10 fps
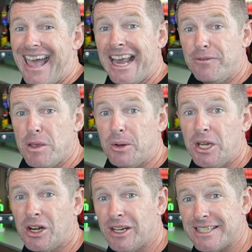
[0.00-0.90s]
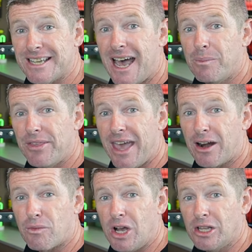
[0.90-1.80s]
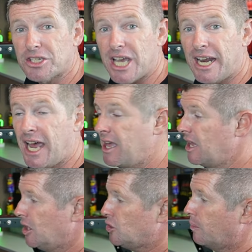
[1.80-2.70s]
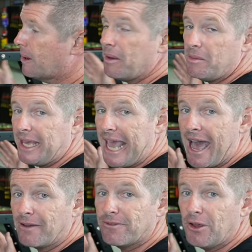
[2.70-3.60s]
And if you're putting it on a tub without a roller shutter, you'll probably be out